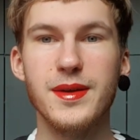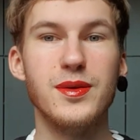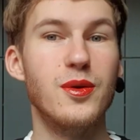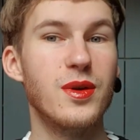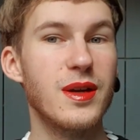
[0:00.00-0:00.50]

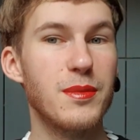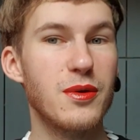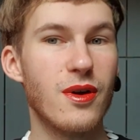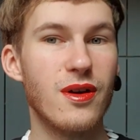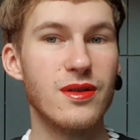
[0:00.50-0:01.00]
Don't get me
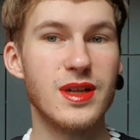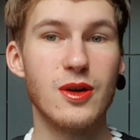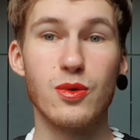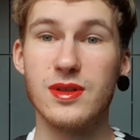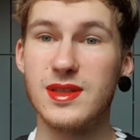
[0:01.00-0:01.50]
wrong, there
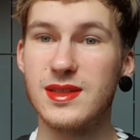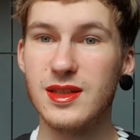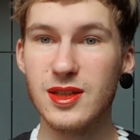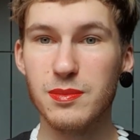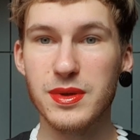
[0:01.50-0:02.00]
will
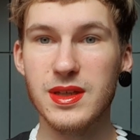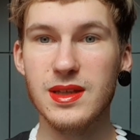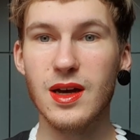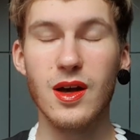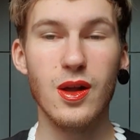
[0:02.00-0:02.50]
still
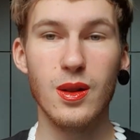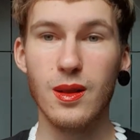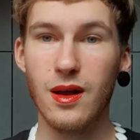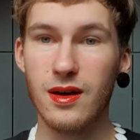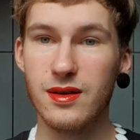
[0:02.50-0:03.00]
be a
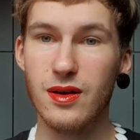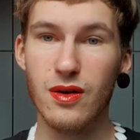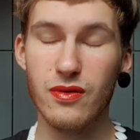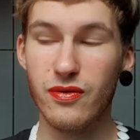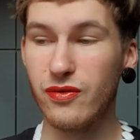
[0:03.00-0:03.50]
lot
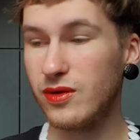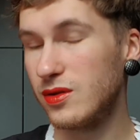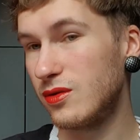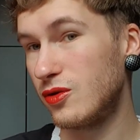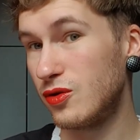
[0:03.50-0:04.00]
of
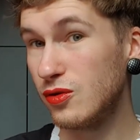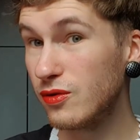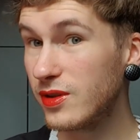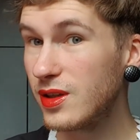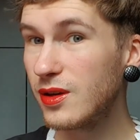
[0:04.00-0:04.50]
shoe
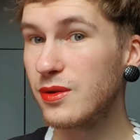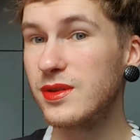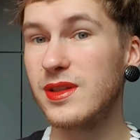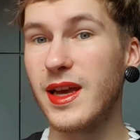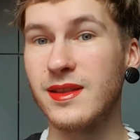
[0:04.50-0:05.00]

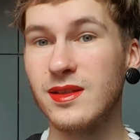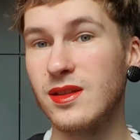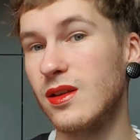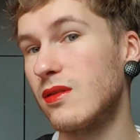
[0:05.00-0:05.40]
videos and